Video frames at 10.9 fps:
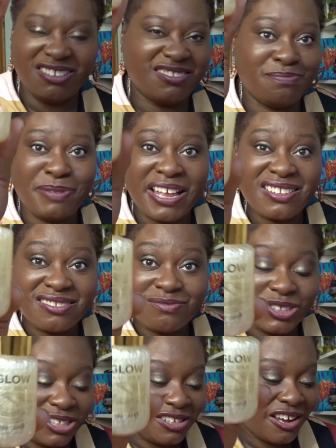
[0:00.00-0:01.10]
depends on
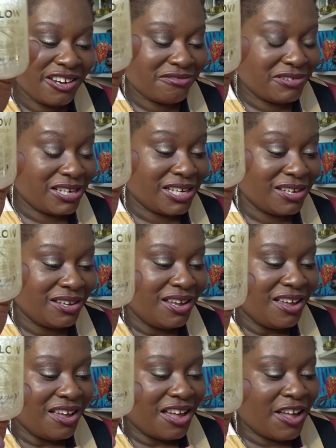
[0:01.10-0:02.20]
what you like, really.
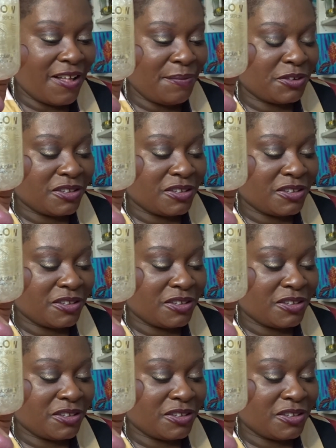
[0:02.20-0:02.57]
So